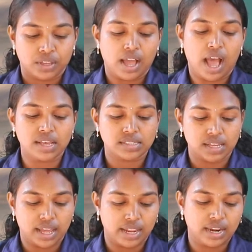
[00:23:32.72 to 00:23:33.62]

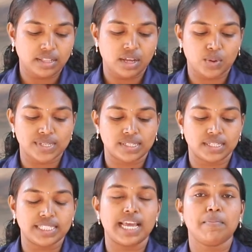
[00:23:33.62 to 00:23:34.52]
asked another
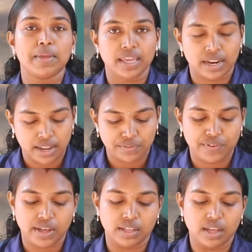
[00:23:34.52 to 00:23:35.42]
question, tell me,
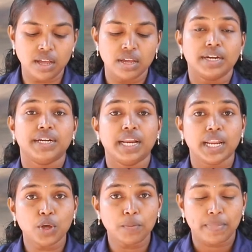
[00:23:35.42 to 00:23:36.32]
grandfather,
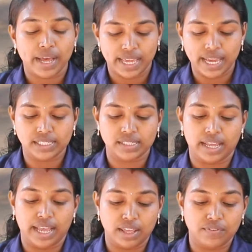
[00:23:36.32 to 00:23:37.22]
did you buy it
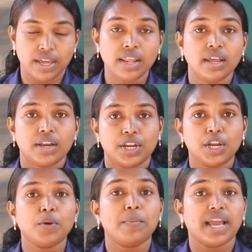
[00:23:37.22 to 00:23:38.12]
anywhere?
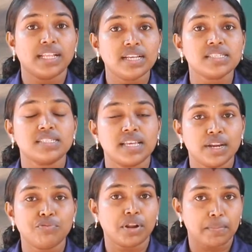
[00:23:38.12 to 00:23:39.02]
Did you buy this
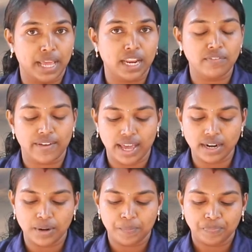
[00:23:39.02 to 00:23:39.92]
seed from anywhere?
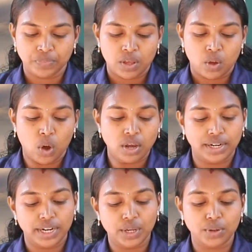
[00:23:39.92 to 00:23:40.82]
Or
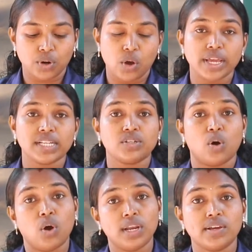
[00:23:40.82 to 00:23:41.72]
did you grow it
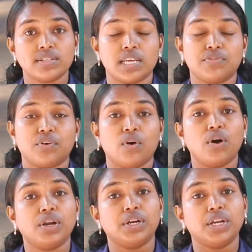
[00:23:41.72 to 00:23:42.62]
all yourself?
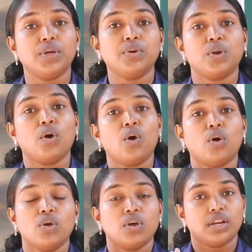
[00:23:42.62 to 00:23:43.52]
Or did
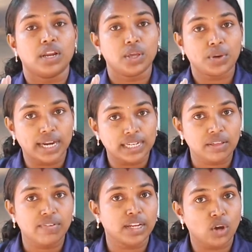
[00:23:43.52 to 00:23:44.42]
you
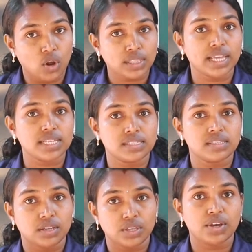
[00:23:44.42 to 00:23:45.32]
cultivate all these
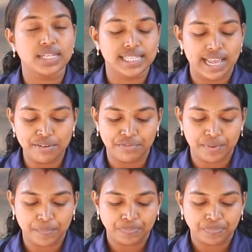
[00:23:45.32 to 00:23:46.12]
yourself?